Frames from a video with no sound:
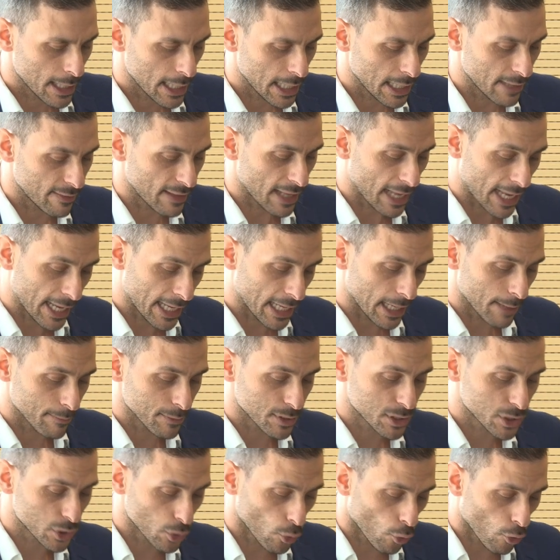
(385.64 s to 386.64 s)
In the
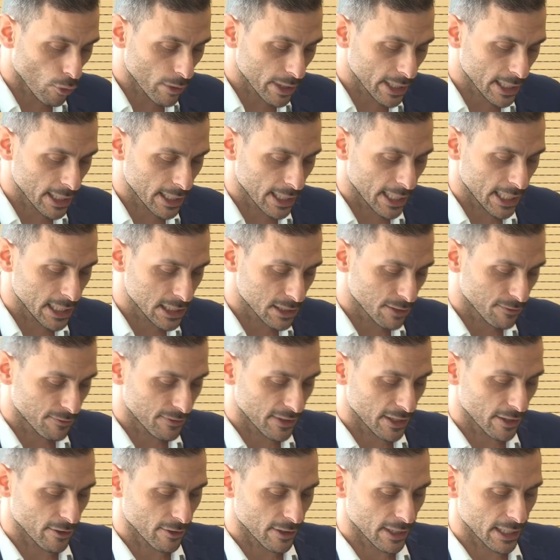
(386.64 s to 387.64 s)
EM, storing,
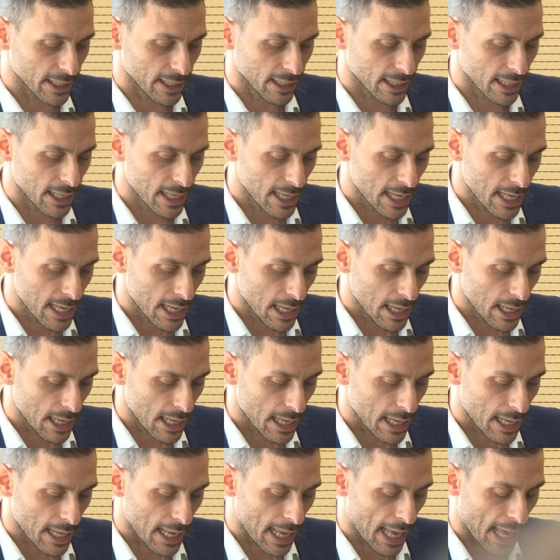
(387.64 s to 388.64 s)
interfering
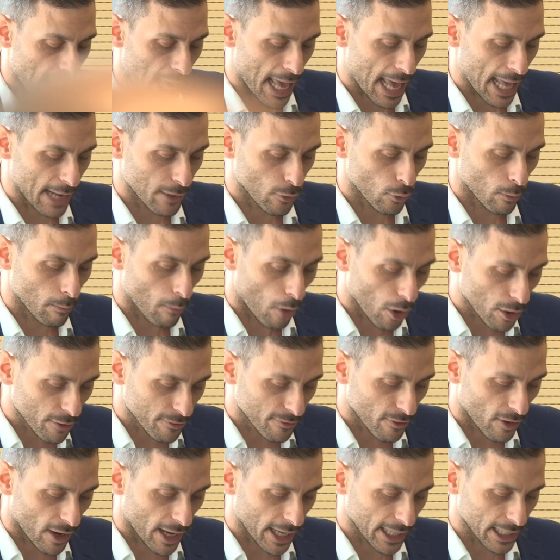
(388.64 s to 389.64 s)
and or
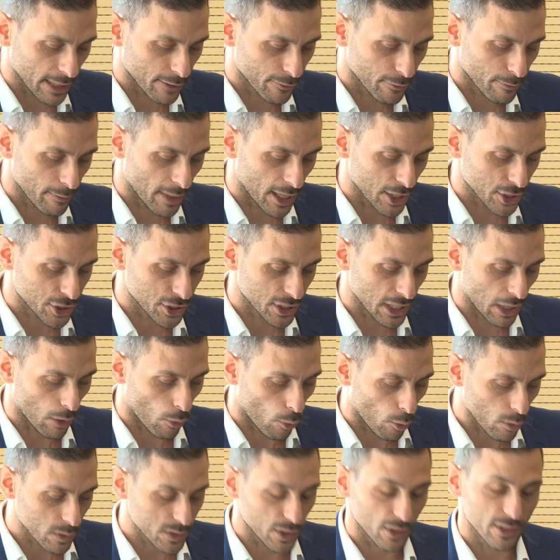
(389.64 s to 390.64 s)
modifying information are
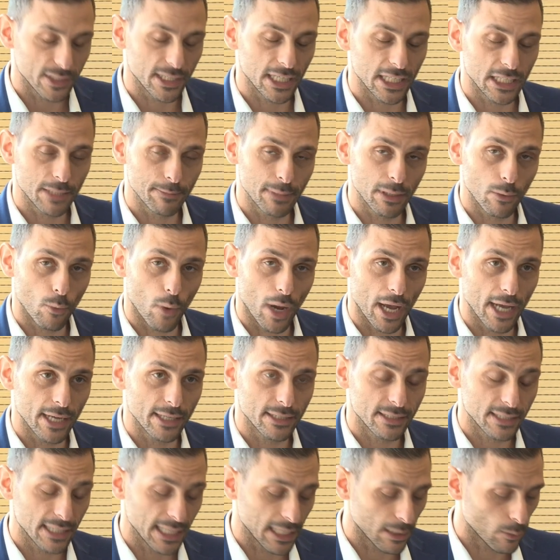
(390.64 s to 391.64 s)
also said to be
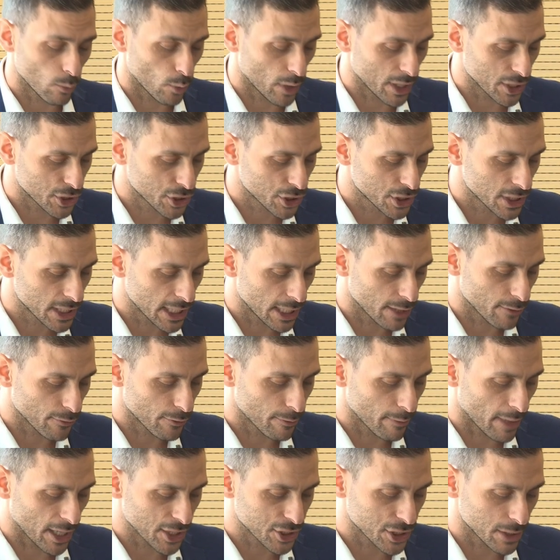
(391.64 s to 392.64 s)
ways in which
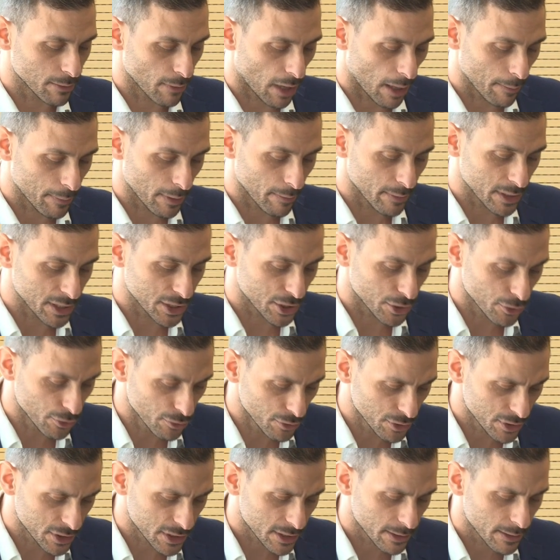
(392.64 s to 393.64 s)
information might be
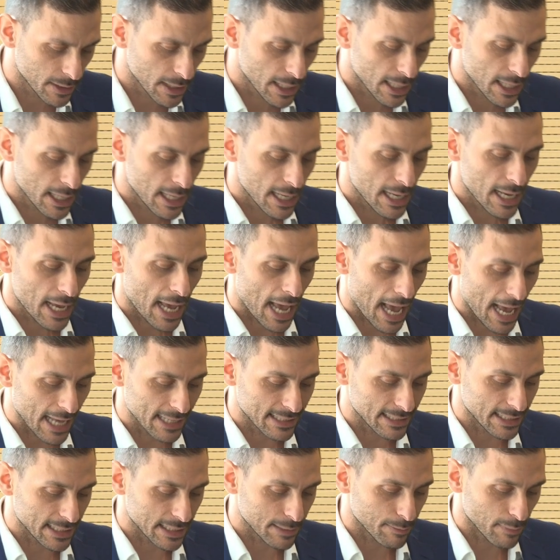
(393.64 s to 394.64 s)
misused,
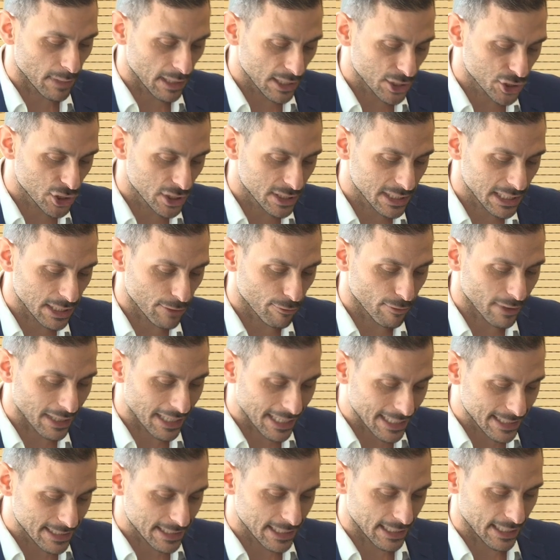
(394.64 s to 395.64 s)
as is maliciously
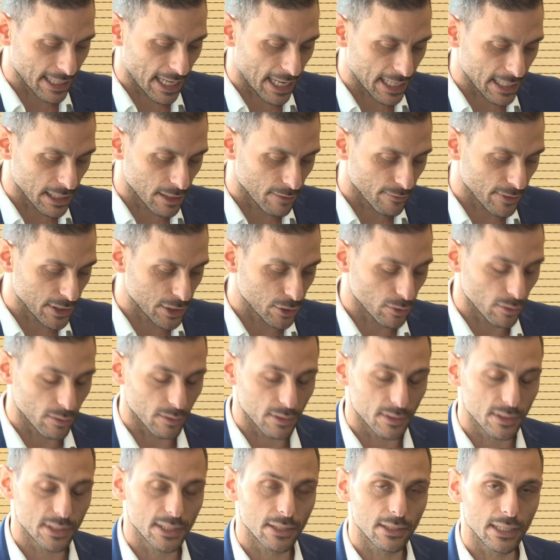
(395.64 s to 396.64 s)
releasing an
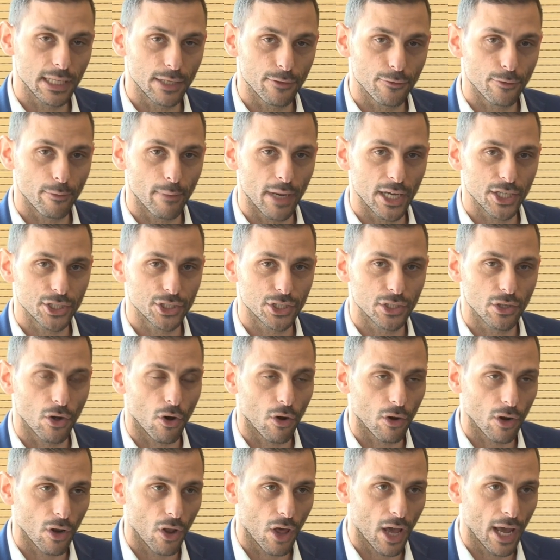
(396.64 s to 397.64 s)
individual's information
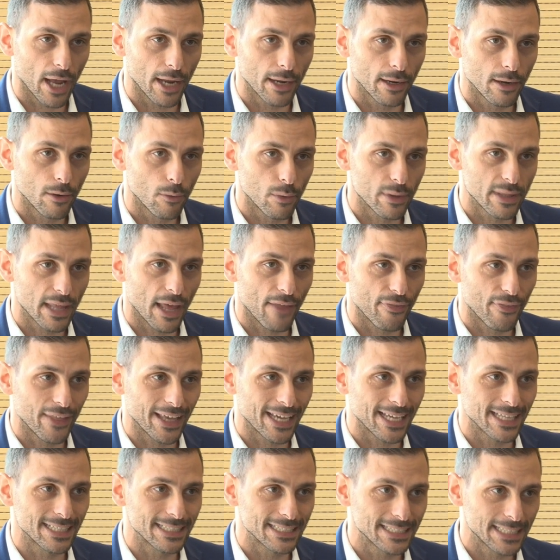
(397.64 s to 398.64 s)
online without
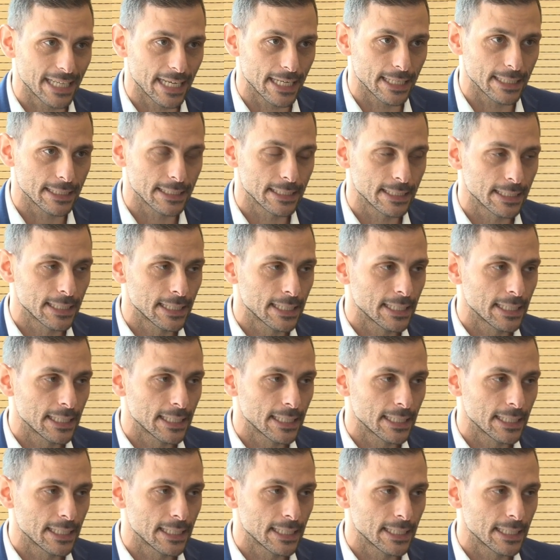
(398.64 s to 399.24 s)
their consent.